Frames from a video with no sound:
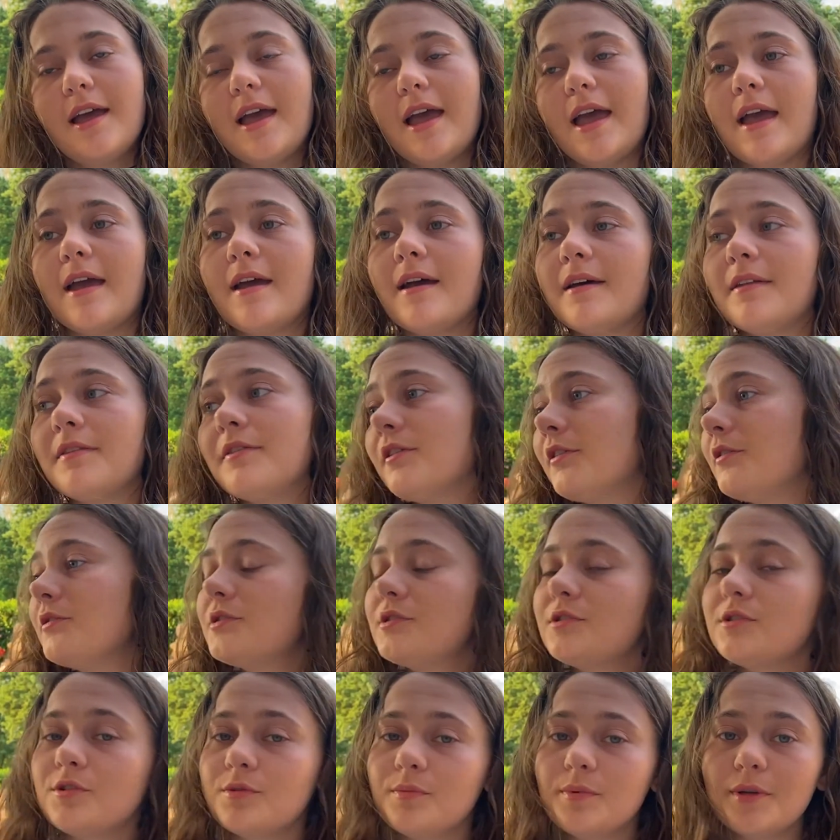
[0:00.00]
And those
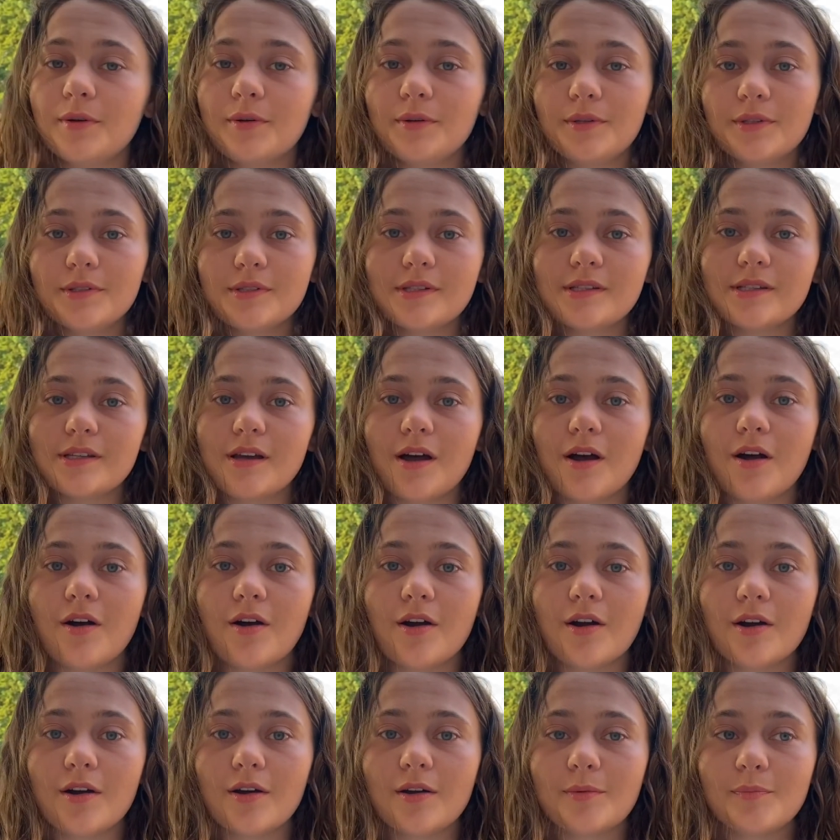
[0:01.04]
tubules
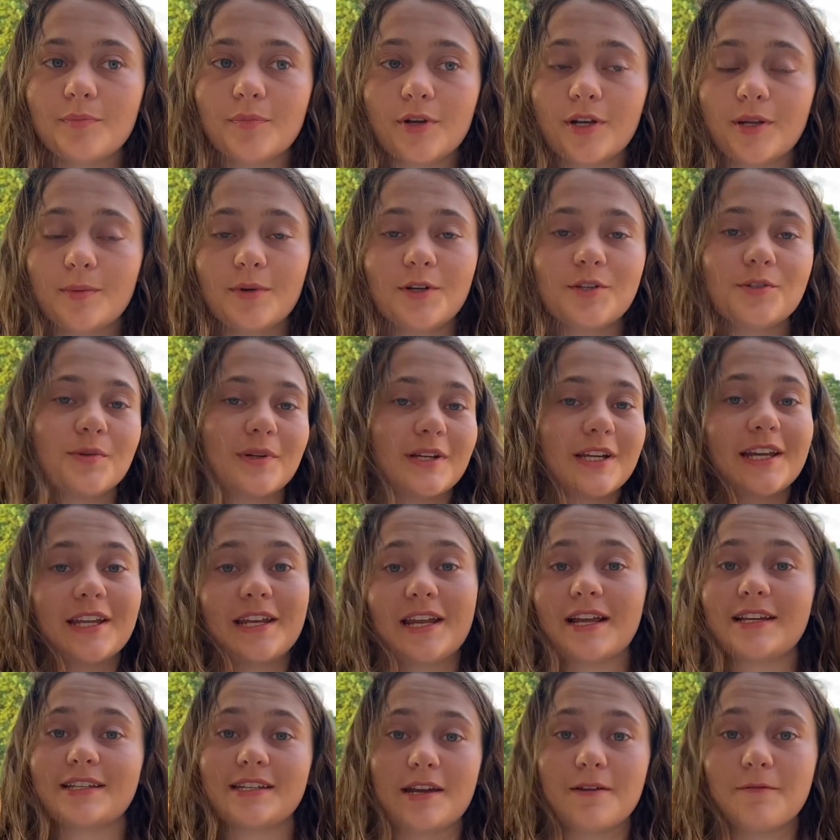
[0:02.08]
are pretty much what
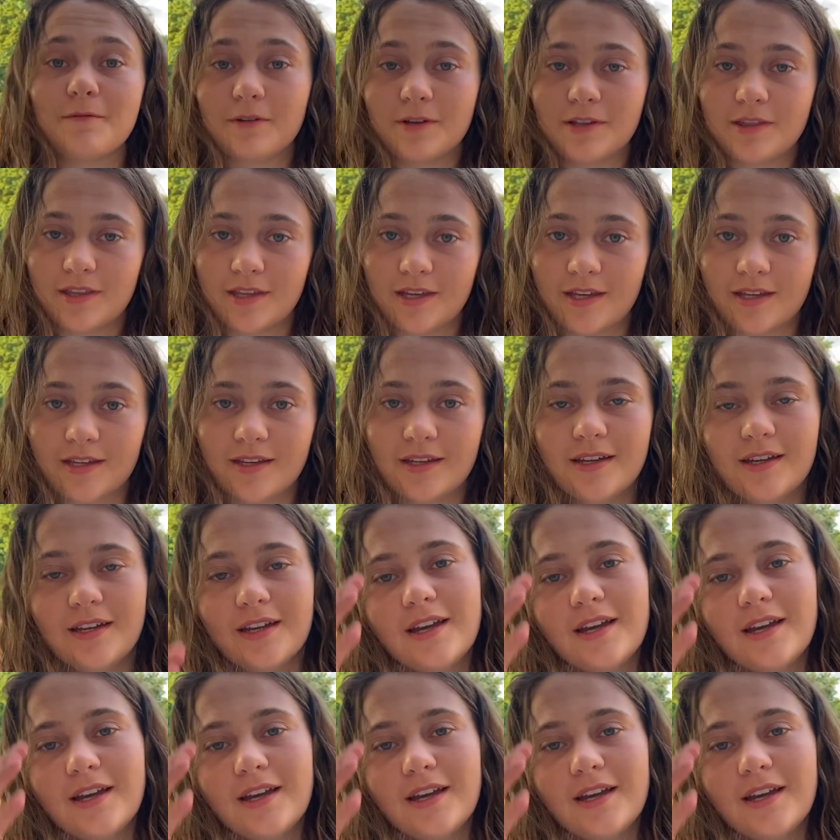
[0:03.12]
connect everything